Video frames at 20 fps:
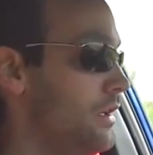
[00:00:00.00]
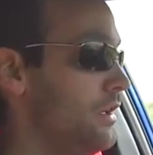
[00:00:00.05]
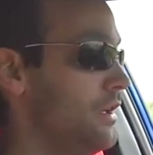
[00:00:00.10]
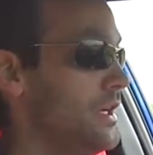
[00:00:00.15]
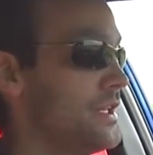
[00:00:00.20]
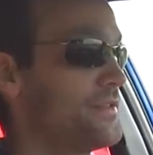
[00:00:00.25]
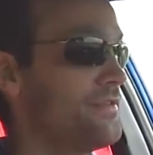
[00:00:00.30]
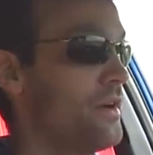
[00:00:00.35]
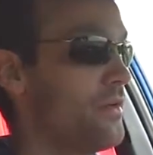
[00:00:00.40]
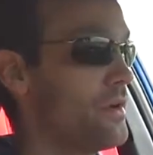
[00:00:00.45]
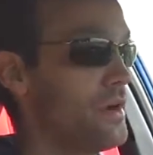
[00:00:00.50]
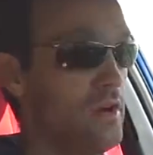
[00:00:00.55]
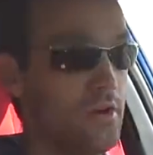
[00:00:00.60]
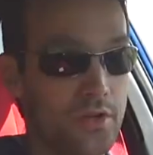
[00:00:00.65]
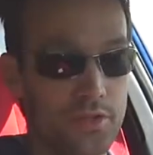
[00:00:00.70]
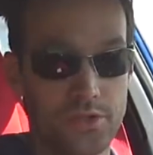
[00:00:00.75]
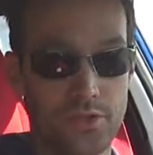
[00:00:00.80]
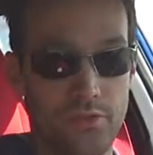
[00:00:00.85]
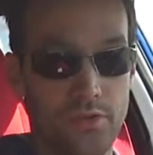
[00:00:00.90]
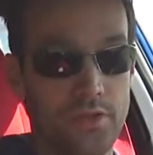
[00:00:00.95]
It's very
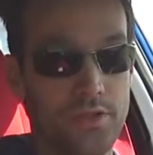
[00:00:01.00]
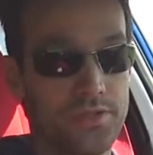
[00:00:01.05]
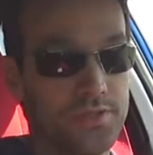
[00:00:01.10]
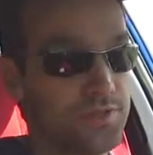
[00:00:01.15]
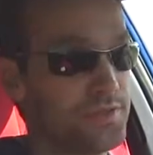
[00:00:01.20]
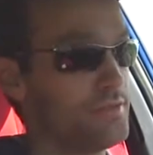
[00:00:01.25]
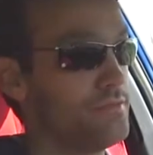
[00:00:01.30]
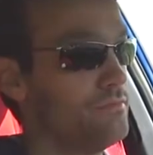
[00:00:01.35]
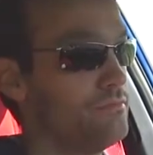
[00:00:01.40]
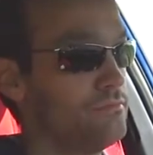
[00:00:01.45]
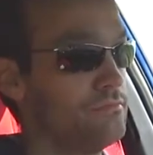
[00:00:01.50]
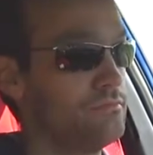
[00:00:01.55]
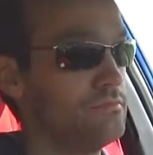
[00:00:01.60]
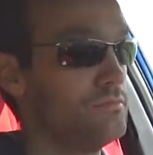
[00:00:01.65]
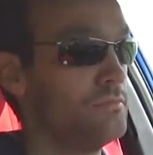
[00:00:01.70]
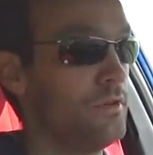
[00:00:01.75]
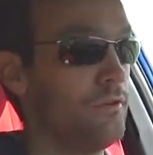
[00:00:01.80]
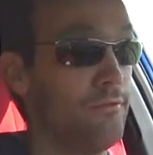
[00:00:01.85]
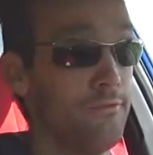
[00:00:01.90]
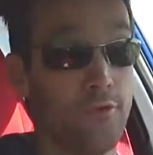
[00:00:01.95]
luxurious
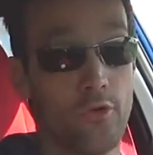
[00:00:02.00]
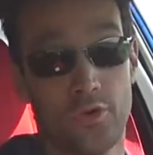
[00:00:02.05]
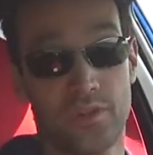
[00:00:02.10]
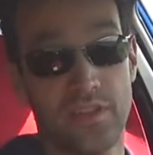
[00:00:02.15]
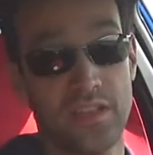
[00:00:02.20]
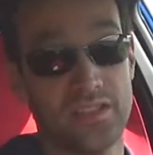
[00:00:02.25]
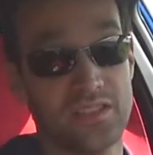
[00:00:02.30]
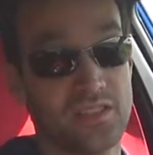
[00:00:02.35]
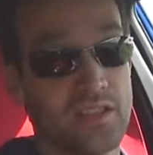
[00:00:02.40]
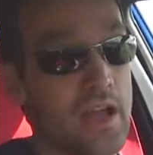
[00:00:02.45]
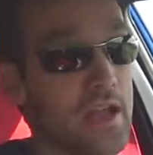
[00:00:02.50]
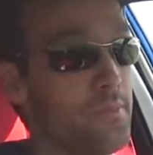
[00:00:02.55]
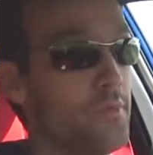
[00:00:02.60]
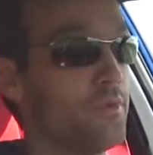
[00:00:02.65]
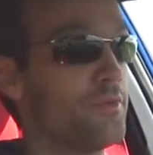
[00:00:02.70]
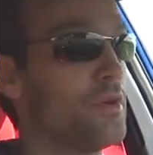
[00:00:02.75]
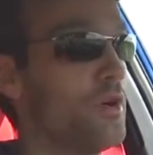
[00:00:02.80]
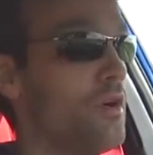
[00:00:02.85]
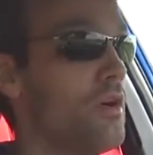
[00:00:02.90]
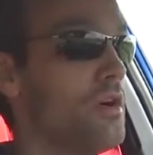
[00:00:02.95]
for this type
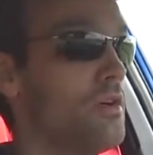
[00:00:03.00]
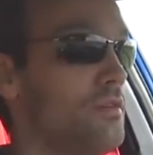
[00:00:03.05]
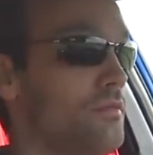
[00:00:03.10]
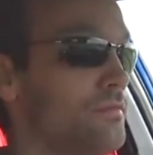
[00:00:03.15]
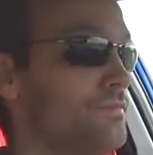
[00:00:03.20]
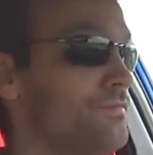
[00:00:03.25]
of car.